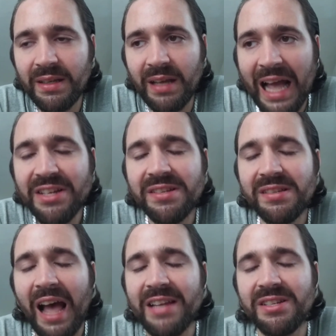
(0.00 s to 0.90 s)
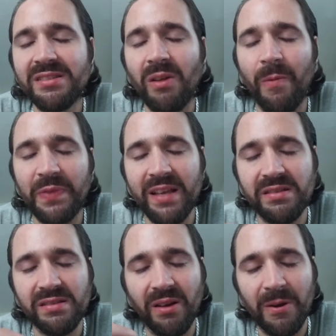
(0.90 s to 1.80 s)
I just I just don't
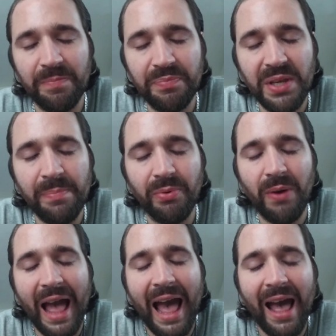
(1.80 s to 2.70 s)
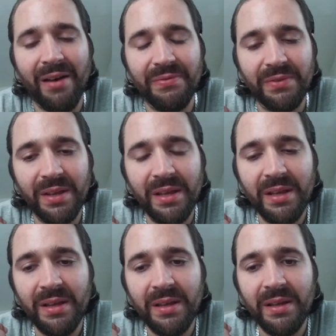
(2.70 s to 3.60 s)
think certain people have
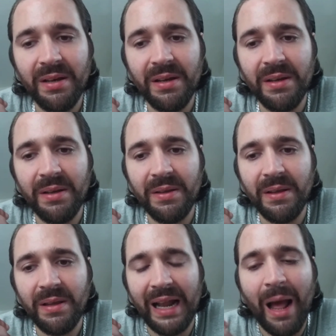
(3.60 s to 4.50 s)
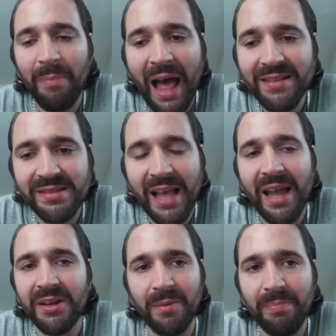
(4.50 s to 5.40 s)
and I'm not
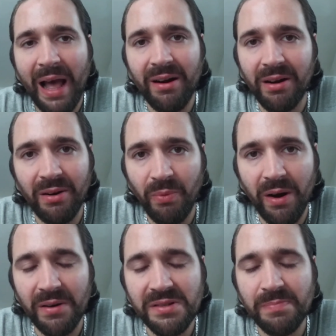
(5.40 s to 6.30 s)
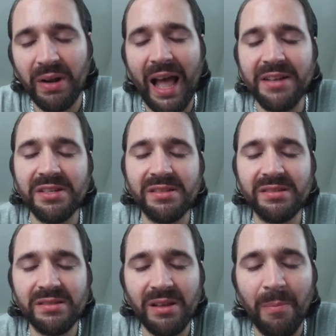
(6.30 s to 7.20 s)
saying you're better or worse, but I
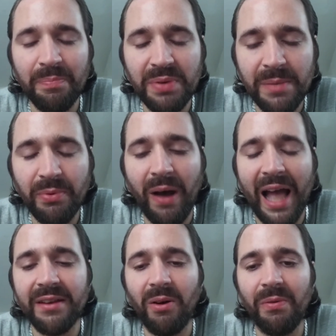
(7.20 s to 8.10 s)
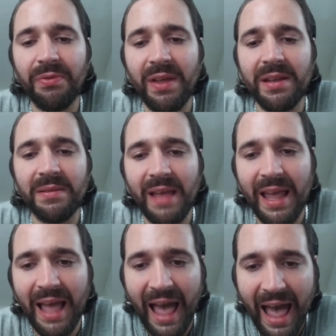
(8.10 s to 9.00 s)
just some people I don't think
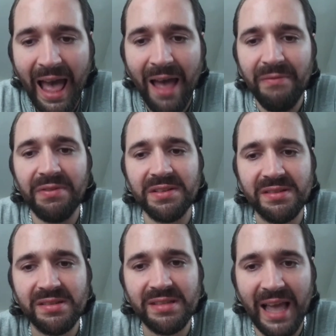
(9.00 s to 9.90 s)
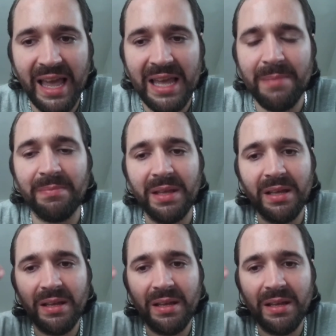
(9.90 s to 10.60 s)
they have the same